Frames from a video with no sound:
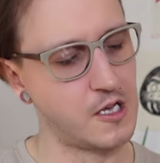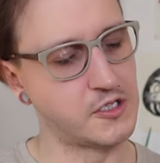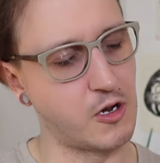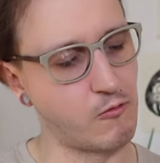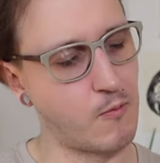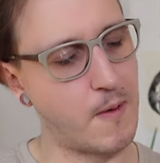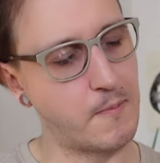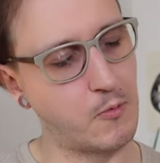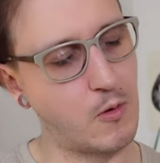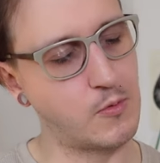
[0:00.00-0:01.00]
So
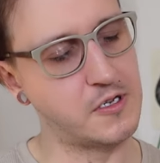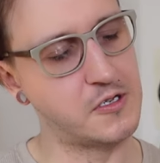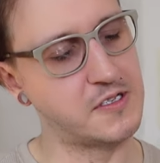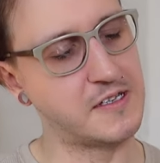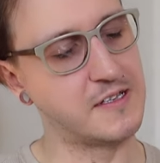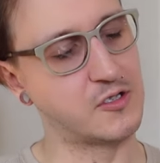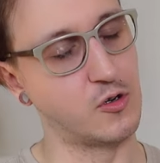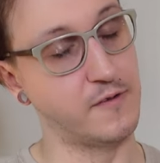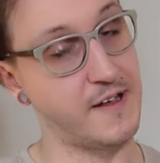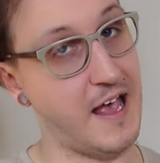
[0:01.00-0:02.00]
remember when we were using the
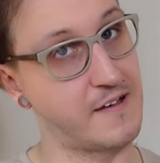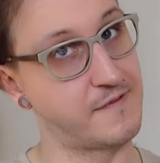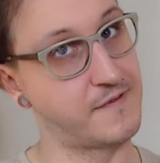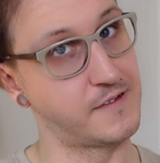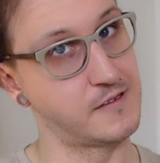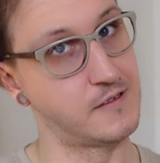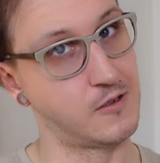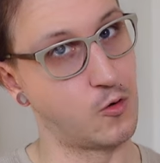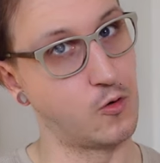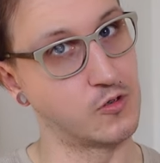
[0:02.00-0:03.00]
sort of F
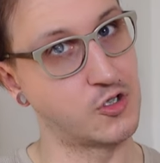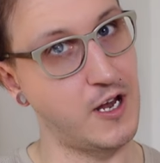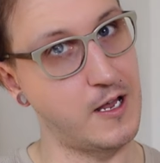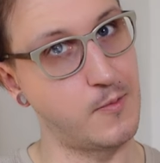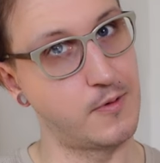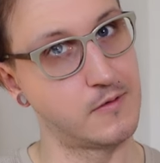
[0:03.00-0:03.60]
chord shape?